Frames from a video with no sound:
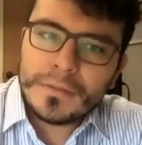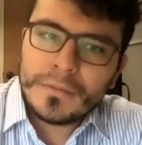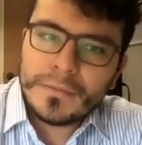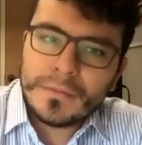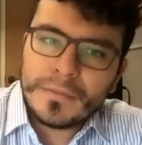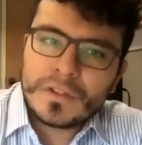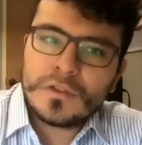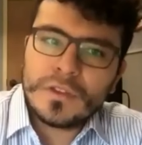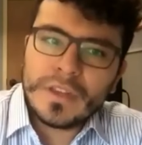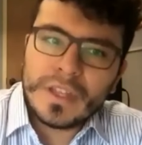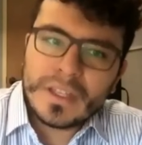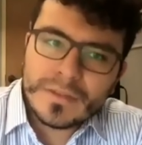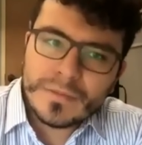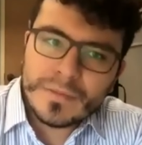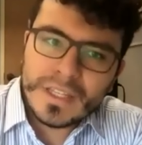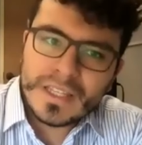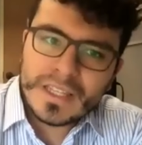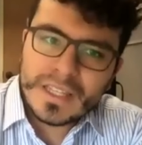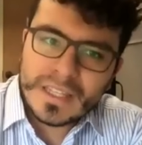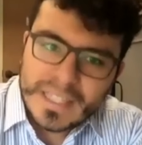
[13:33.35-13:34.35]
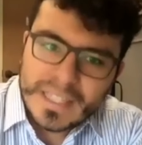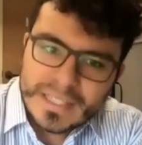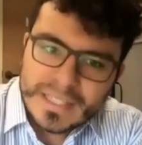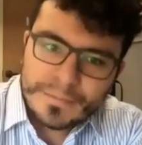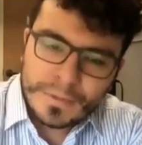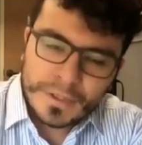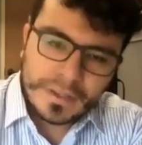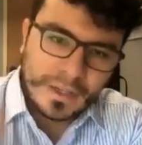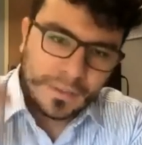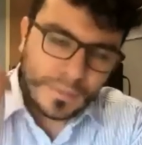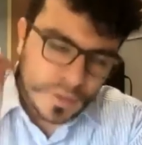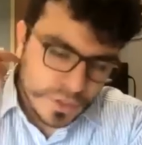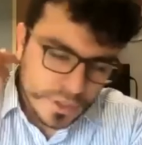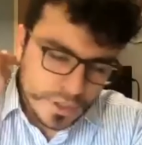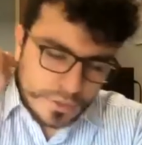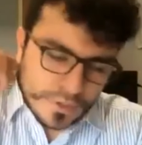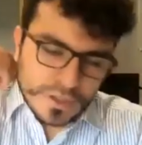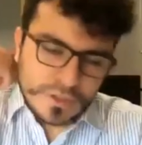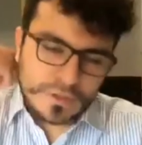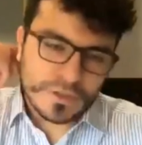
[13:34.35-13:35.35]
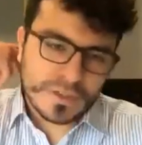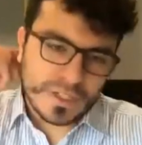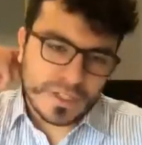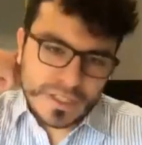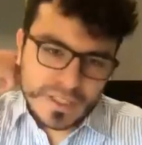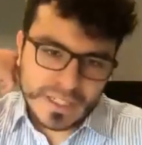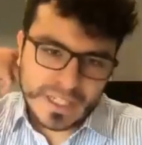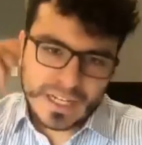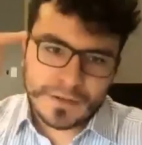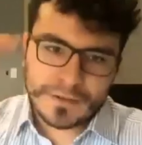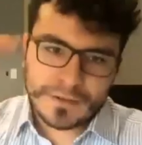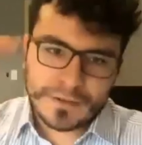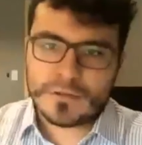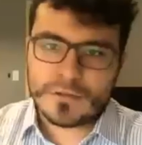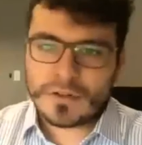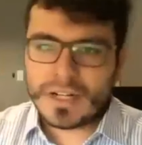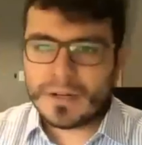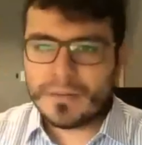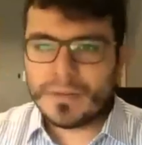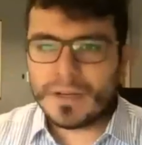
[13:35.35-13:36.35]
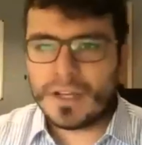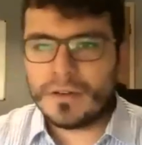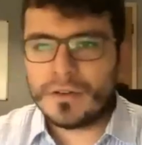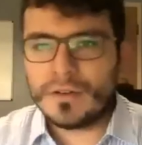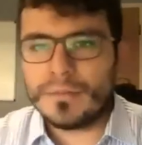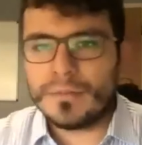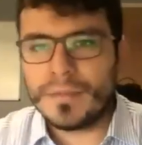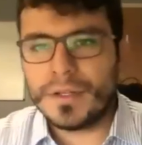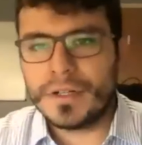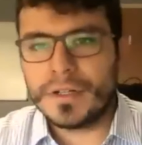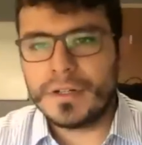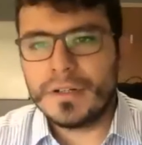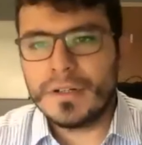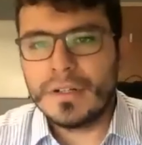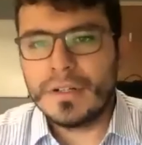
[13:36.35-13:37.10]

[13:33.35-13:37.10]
So this means that this plot that I'm showing took 16 hours to run in my own computer.